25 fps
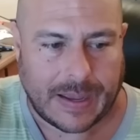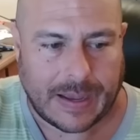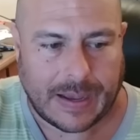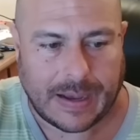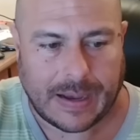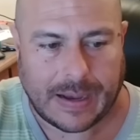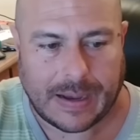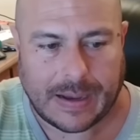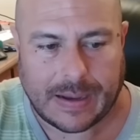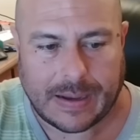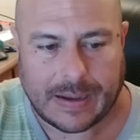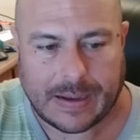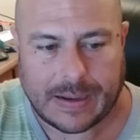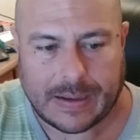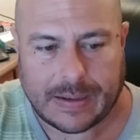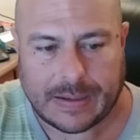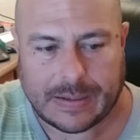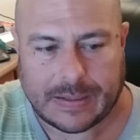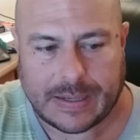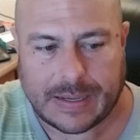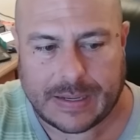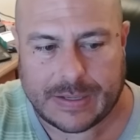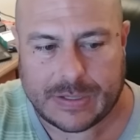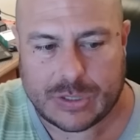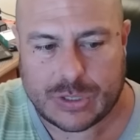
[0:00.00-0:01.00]

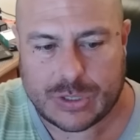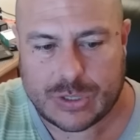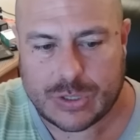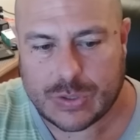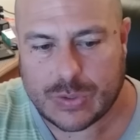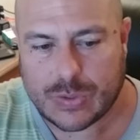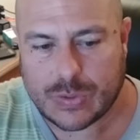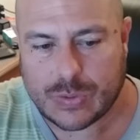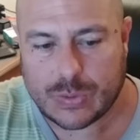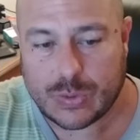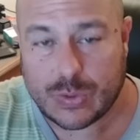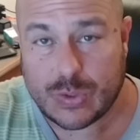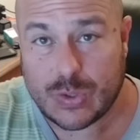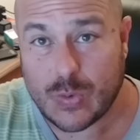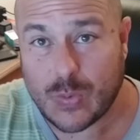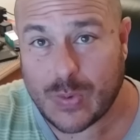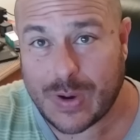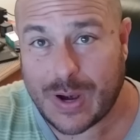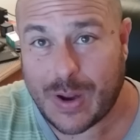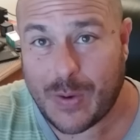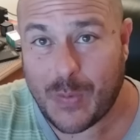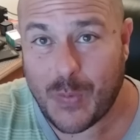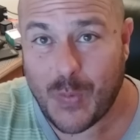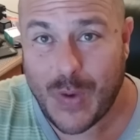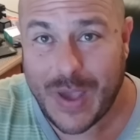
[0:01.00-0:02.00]
And so, do you
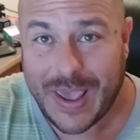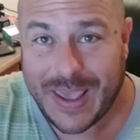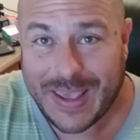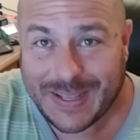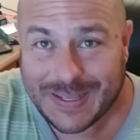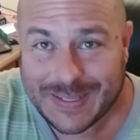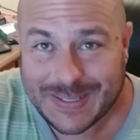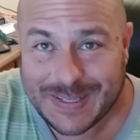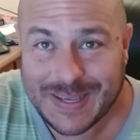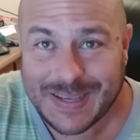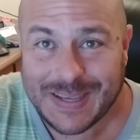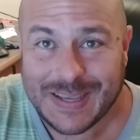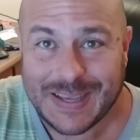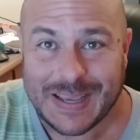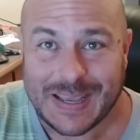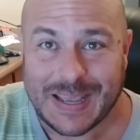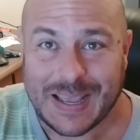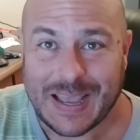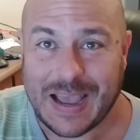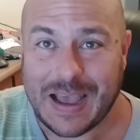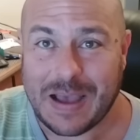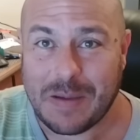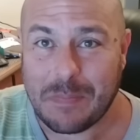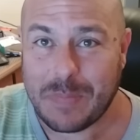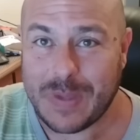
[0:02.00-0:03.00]
want to wait
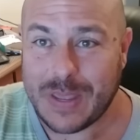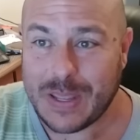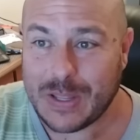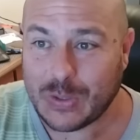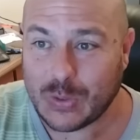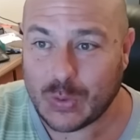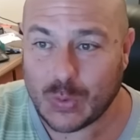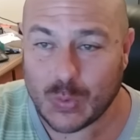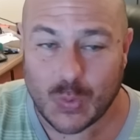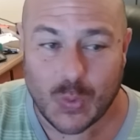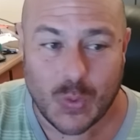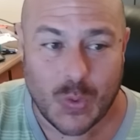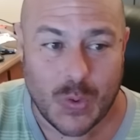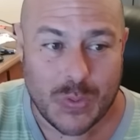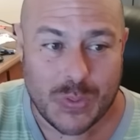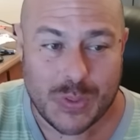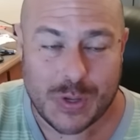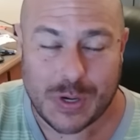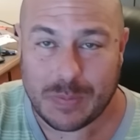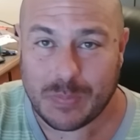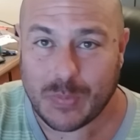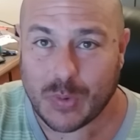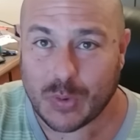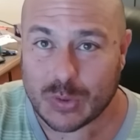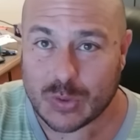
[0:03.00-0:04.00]
and be 2 or
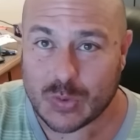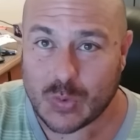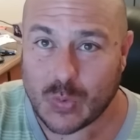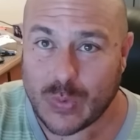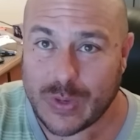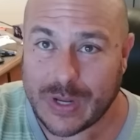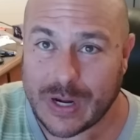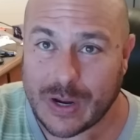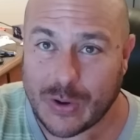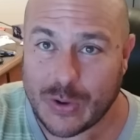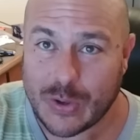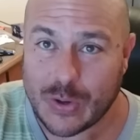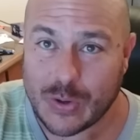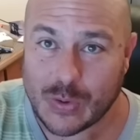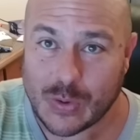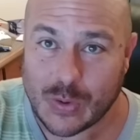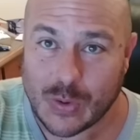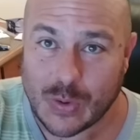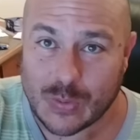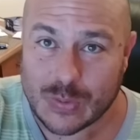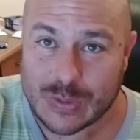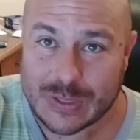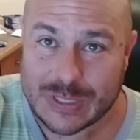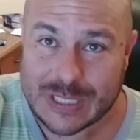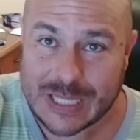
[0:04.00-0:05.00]
3 months without your
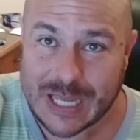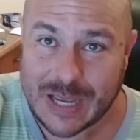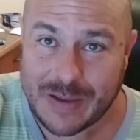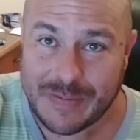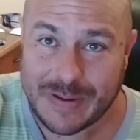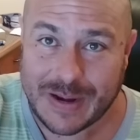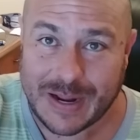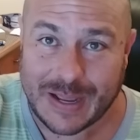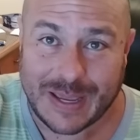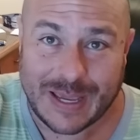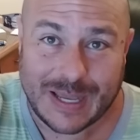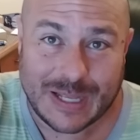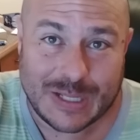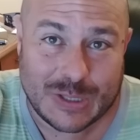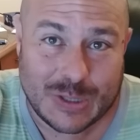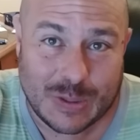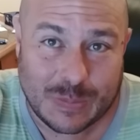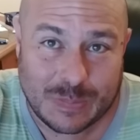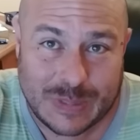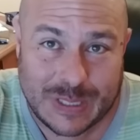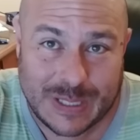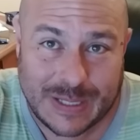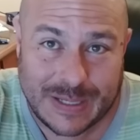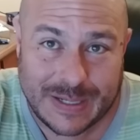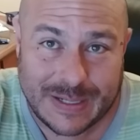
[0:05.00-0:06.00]
Note 7 and get
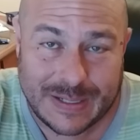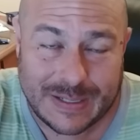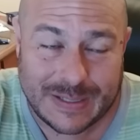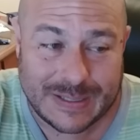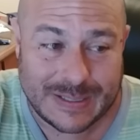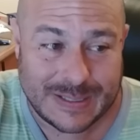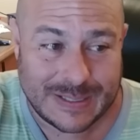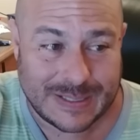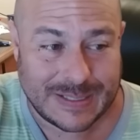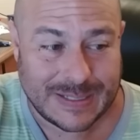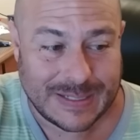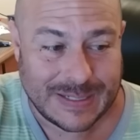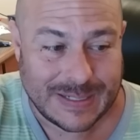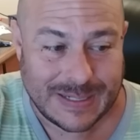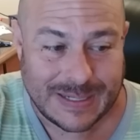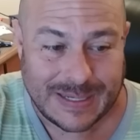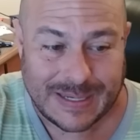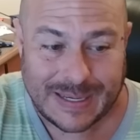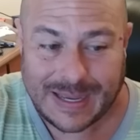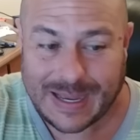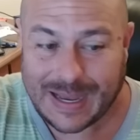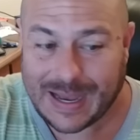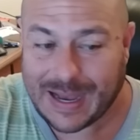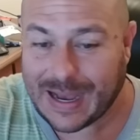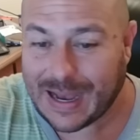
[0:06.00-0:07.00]
something else,
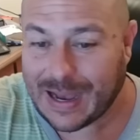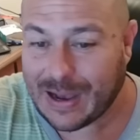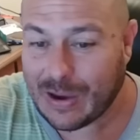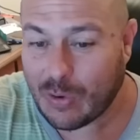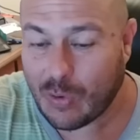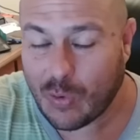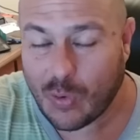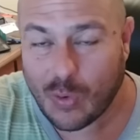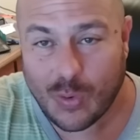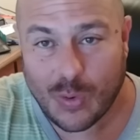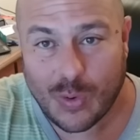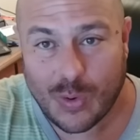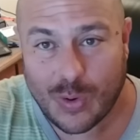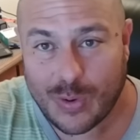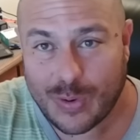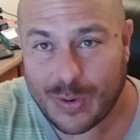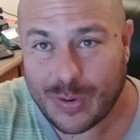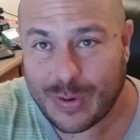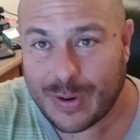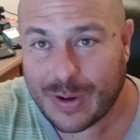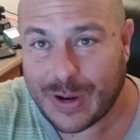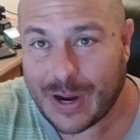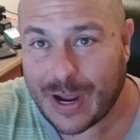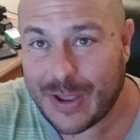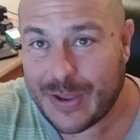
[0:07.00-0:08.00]
or
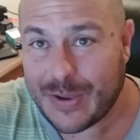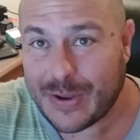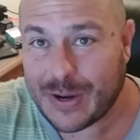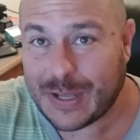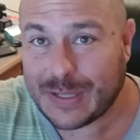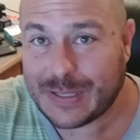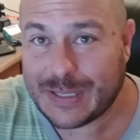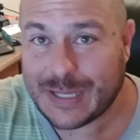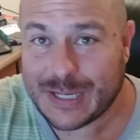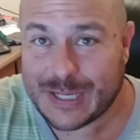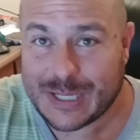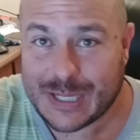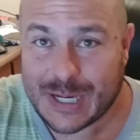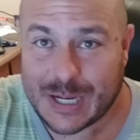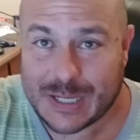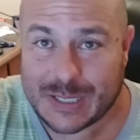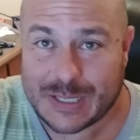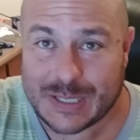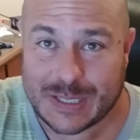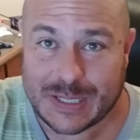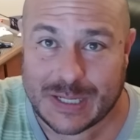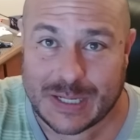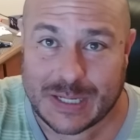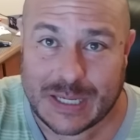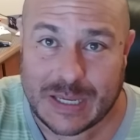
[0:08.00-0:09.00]
are you gonna take
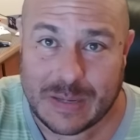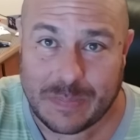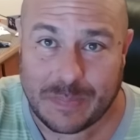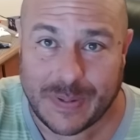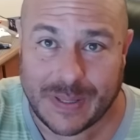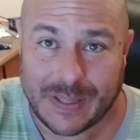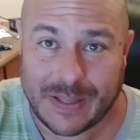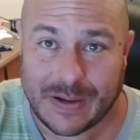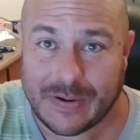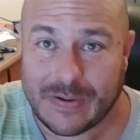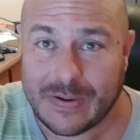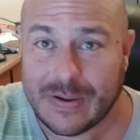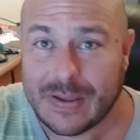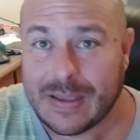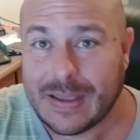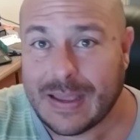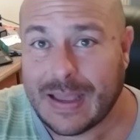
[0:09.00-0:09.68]
chances and keep it out?